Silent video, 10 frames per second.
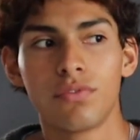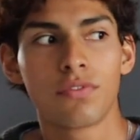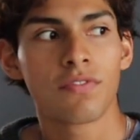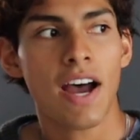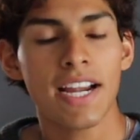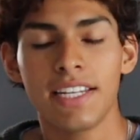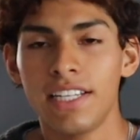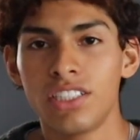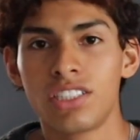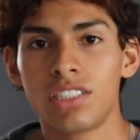
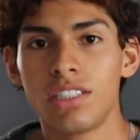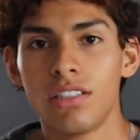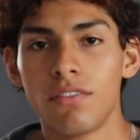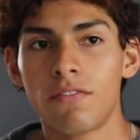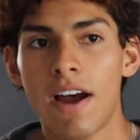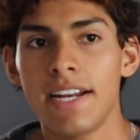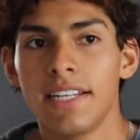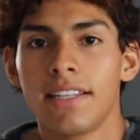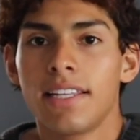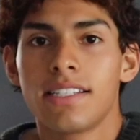finding
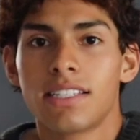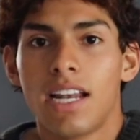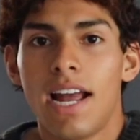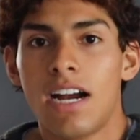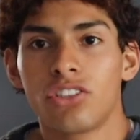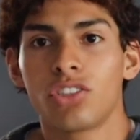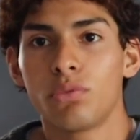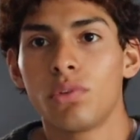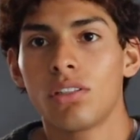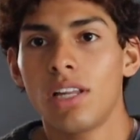things that I actually
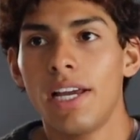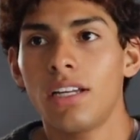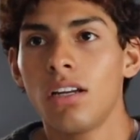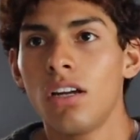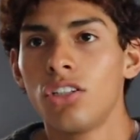will like